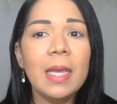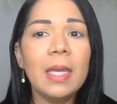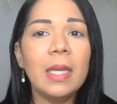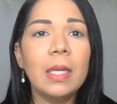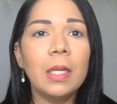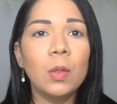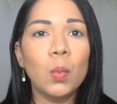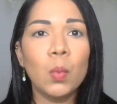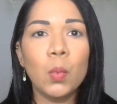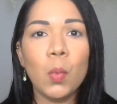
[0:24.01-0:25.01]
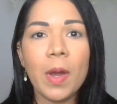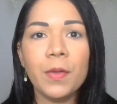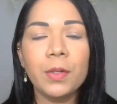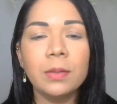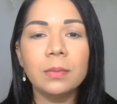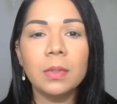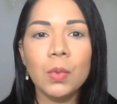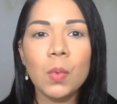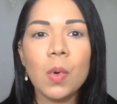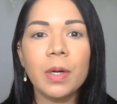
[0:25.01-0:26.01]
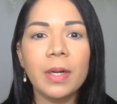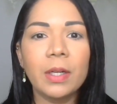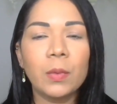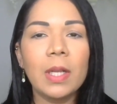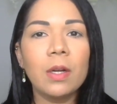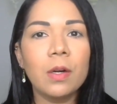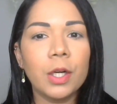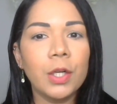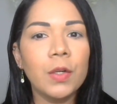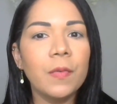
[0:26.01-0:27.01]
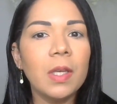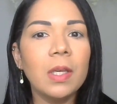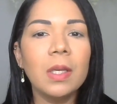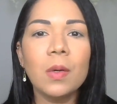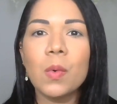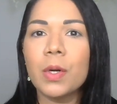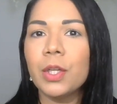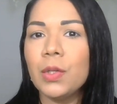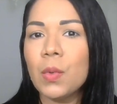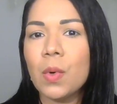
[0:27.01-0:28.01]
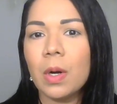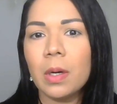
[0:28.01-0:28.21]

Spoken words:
and whether you are a credit card newbie or you